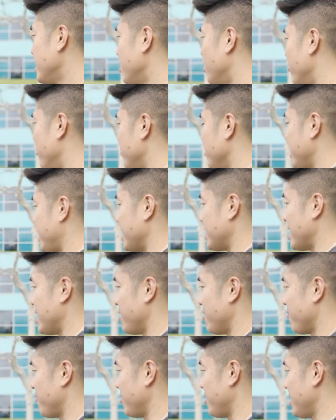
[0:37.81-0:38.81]
Hopefully get that
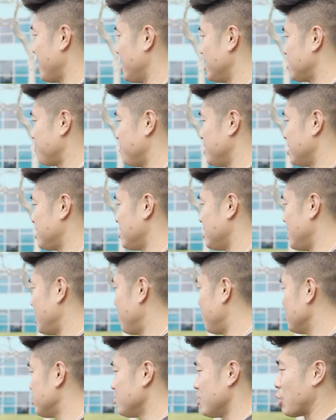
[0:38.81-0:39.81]
in for you guys. But today
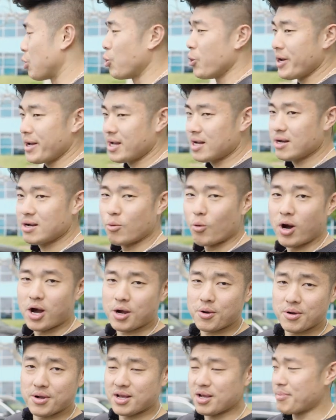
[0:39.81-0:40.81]
I'm gonna do a quick
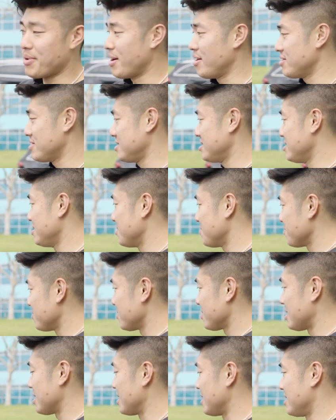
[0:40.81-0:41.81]
walk around comparison,
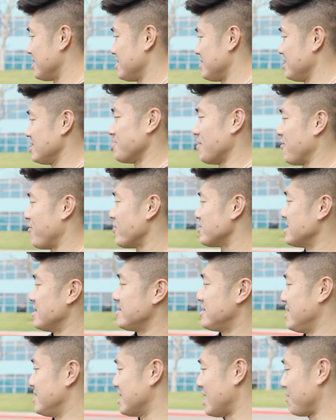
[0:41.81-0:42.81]
because this is my first time
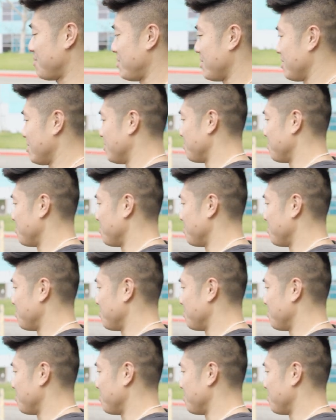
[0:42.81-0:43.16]
seeing a Type R.